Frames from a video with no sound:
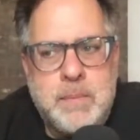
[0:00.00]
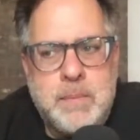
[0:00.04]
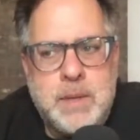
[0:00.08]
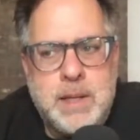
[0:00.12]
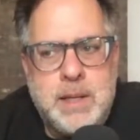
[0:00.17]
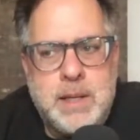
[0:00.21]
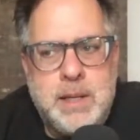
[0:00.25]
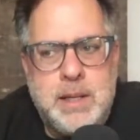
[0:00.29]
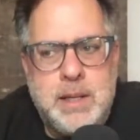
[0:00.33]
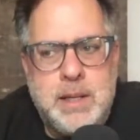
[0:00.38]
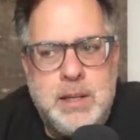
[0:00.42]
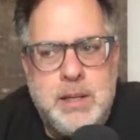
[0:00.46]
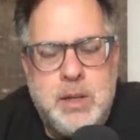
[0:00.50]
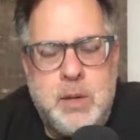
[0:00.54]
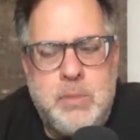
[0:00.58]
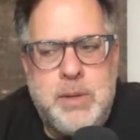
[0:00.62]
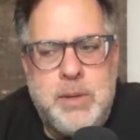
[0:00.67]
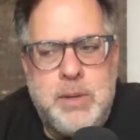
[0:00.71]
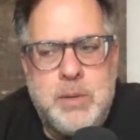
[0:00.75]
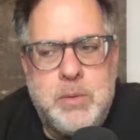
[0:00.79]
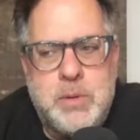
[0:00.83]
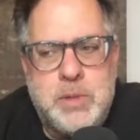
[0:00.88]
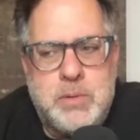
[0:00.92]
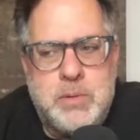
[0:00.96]
Nobody
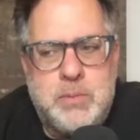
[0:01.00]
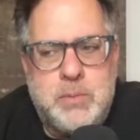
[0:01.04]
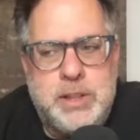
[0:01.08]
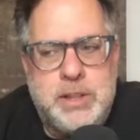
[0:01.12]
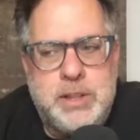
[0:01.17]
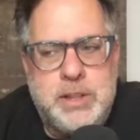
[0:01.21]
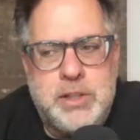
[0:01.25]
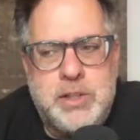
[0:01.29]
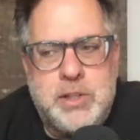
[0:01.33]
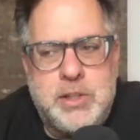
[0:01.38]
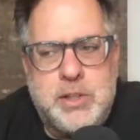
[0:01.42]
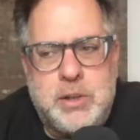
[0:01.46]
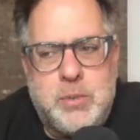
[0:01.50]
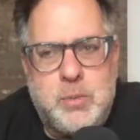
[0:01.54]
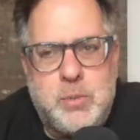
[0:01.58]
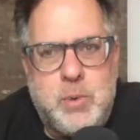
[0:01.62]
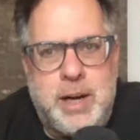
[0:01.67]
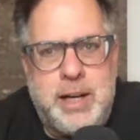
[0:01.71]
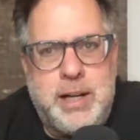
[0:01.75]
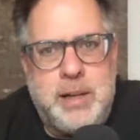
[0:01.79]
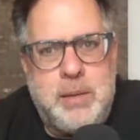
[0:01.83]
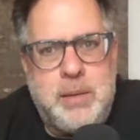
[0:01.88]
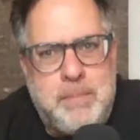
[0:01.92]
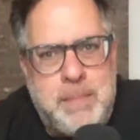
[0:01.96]
was really sure what
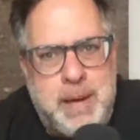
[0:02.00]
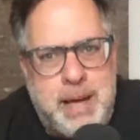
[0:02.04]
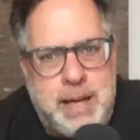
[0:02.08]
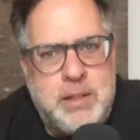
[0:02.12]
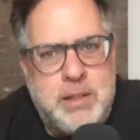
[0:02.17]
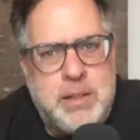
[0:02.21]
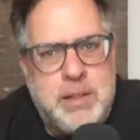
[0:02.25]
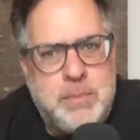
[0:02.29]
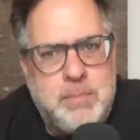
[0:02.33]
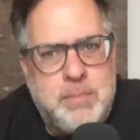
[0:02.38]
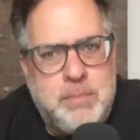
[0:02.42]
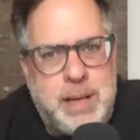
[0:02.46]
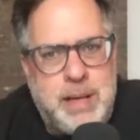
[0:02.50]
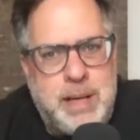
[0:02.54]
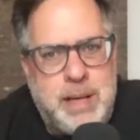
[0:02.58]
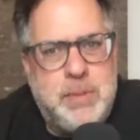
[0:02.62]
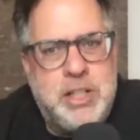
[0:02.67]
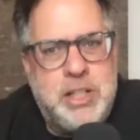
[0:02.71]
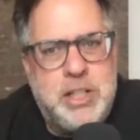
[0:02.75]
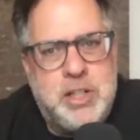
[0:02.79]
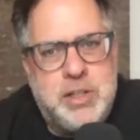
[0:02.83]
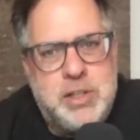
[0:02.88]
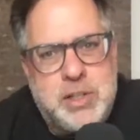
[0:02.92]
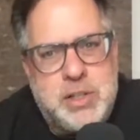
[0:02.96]
it meant, maybe
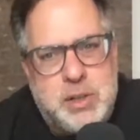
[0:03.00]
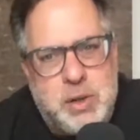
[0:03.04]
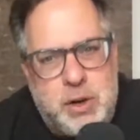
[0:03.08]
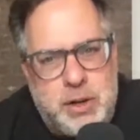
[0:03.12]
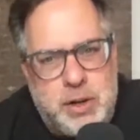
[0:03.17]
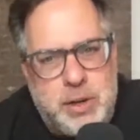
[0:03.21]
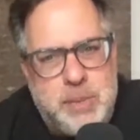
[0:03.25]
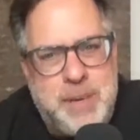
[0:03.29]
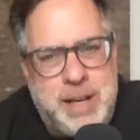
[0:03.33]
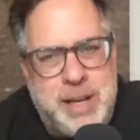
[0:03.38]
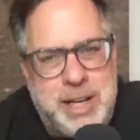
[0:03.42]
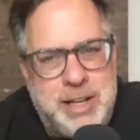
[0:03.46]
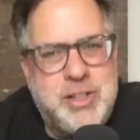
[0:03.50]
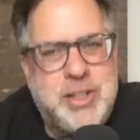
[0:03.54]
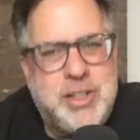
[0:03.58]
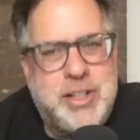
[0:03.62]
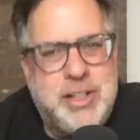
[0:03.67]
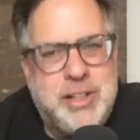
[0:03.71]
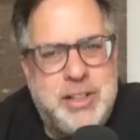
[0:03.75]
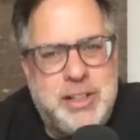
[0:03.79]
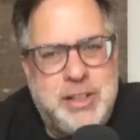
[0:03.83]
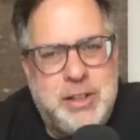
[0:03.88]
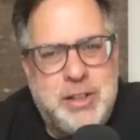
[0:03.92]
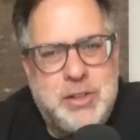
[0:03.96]
just
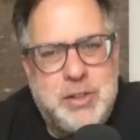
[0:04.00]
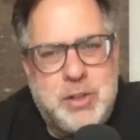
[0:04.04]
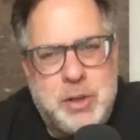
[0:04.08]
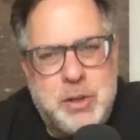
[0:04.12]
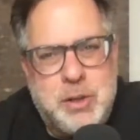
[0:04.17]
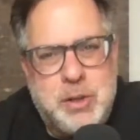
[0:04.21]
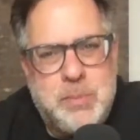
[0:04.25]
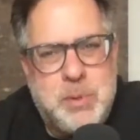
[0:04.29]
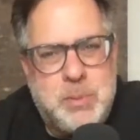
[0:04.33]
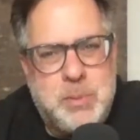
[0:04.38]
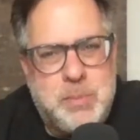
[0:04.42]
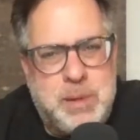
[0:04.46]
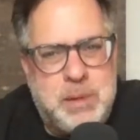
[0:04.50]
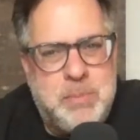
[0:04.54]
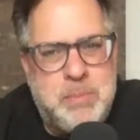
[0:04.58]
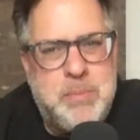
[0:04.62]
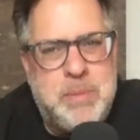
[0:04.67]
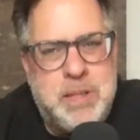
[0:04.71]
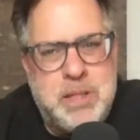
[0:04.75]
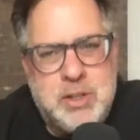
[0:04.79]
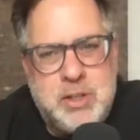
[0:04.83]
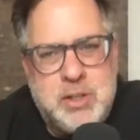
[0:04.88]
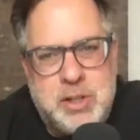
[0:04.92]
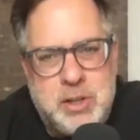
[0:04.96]
automation, and the term's been
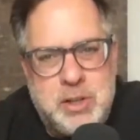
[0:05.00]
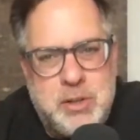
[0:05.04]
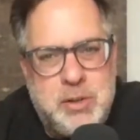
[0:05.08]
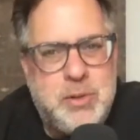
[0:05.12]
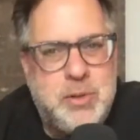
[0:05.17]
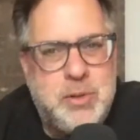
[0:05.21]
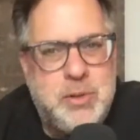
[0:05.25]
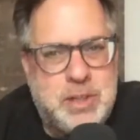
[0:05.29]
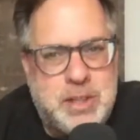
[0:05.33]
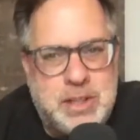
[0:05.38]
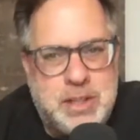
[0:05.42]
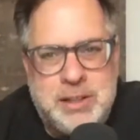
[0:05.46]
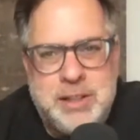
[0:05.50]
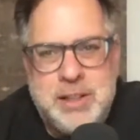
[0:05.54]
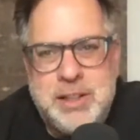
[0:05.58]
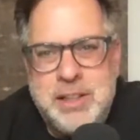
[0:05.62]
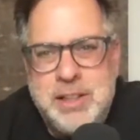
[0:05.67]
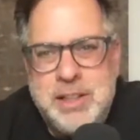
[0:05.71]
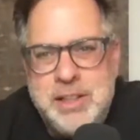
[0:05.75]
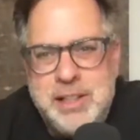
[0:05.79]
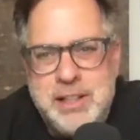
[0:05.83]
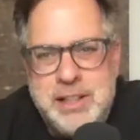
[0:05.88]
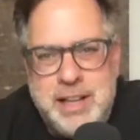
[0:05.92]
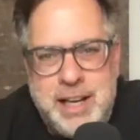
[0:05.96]
misused
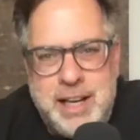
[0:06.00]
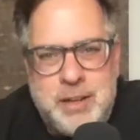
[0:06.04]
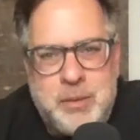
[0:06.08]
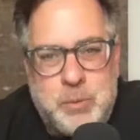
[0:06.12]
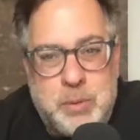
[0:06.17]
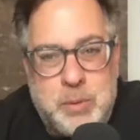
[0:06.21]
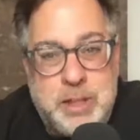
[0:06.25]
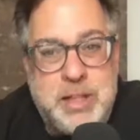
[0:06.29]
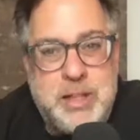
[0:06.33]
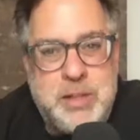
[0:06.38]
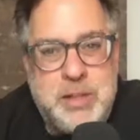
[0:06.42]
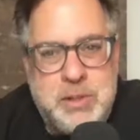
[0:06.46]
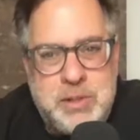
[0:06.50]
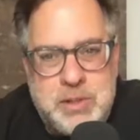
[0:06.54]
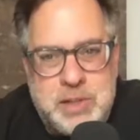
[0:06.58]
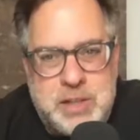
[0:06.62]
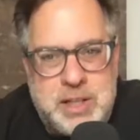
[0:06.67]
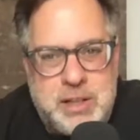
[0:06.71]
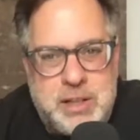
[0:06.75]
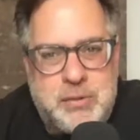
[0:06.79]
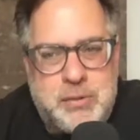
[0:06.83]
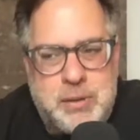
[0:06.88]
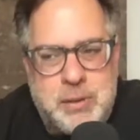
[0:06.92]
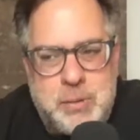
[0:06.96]
and reused
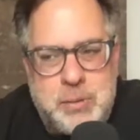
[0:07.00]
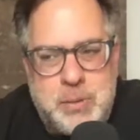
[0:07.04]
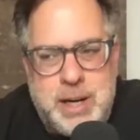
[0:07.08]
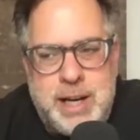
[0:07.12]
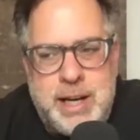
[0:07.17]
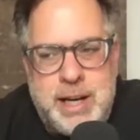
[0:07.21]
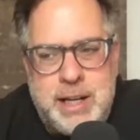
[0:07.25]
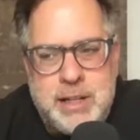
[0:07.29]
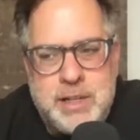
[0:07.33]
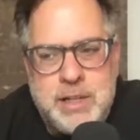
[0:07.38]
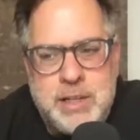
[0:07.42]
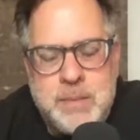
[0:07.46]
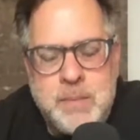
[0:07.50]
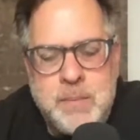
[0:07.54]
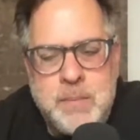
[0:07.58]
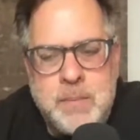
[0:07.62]
different ways.